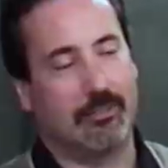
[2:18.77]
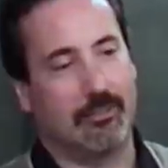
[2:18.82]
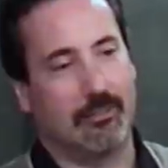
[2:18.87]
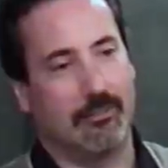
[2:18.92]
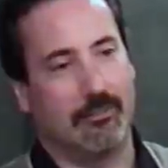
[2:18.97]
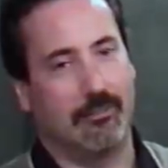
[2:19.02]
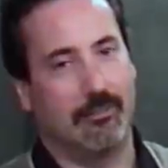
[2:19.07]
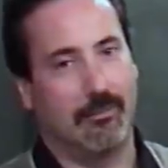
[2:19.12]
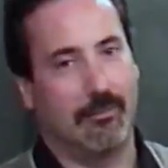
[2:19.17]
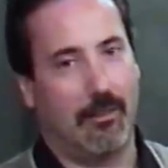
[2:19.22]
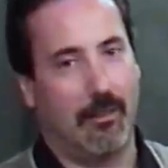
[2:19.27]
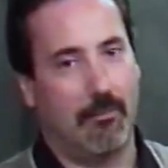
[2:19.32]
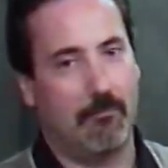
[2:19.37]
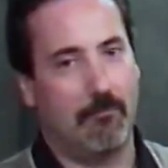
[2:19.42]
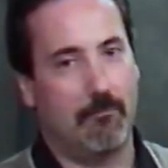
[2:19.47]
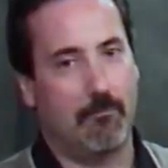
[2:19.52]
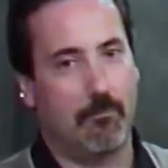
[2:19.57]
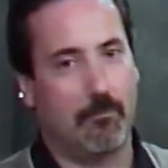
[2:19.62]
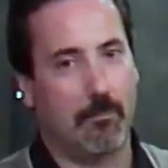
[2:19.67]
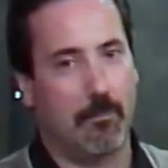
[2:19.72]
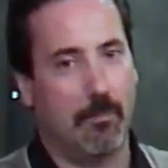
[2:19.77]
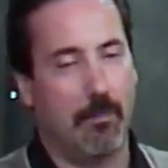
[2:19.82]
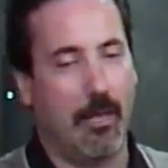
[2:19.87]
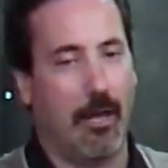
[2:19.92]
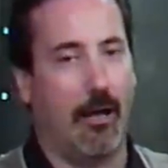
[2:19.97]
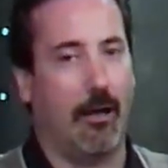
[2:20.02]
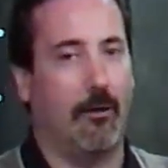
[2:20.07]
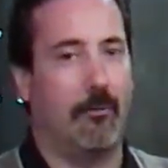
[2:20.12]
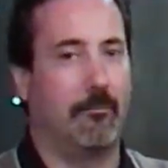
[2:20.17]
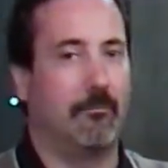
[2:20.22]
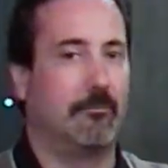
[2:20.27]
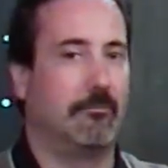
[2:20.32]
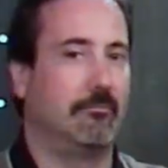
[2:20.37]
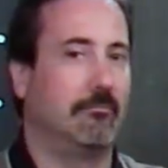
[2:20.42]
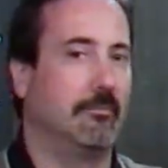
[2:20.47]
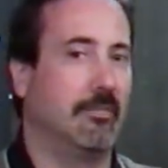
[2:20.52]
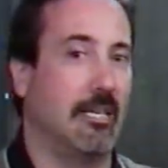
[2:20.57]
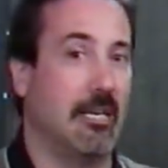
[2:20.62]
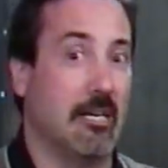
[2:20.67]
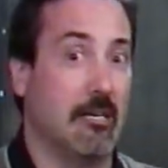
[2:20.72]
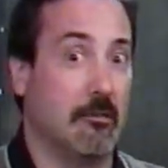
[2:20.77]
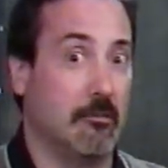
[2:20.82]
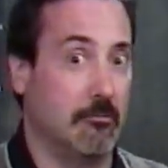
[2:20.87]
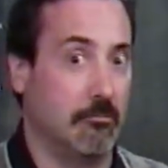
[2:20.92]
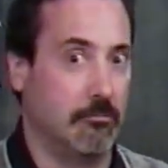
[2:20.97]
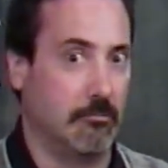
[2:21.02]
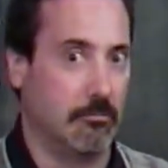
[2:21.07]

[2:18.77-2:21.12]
show us your twins. No, no.